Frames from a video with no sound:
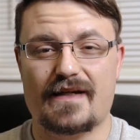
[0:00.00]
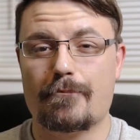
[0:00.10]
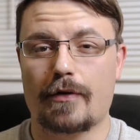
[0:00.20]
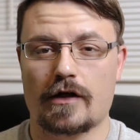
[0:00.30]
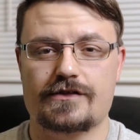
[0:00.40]

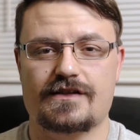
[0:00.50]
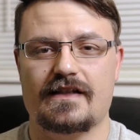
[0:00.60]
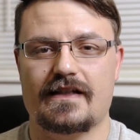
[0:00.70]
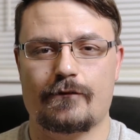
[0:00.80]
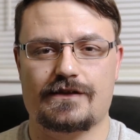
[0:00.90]
in
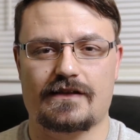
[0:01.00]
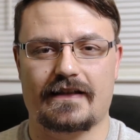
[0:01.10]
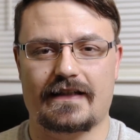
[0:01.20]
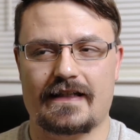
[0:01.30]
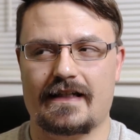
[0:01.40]
person it was
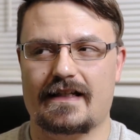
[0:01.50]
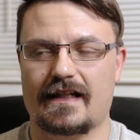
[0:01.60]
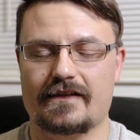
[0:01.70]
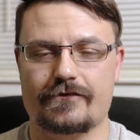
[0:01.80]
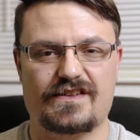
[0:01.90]
like a
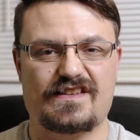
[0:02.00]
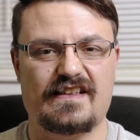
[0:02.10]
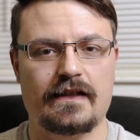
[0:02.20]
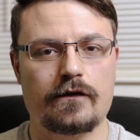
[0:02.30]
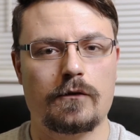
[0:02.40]
kind of
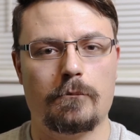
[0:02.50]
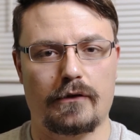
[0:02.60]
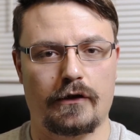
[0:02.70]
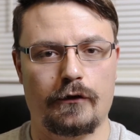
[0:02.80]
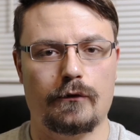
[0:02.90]
steel
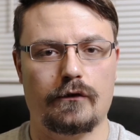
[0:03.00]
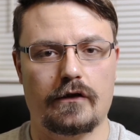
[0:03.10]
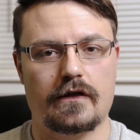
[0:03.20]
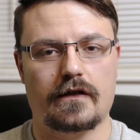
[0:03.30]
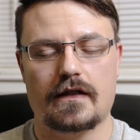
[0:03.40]
blue
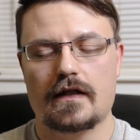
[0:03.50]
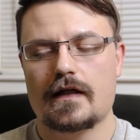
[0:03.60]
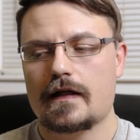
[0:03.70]
look.